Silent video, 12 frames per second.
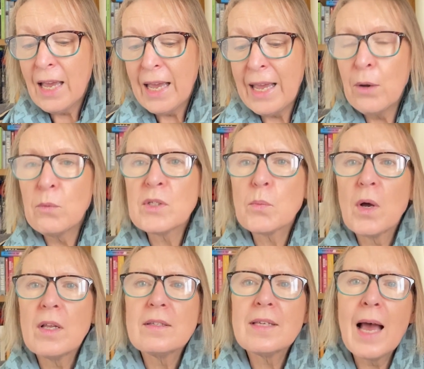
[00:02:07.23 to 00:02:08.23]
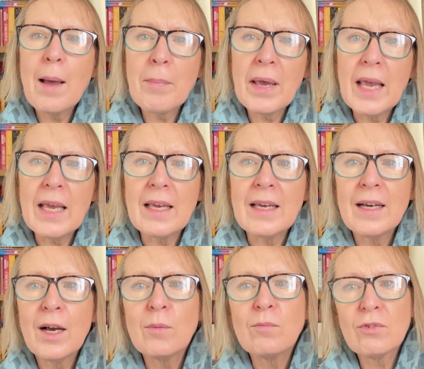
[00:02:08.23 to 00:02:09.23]
it was once happy
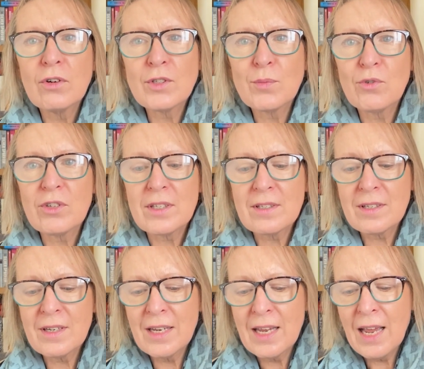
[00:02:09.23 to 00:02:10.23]
and prosperous.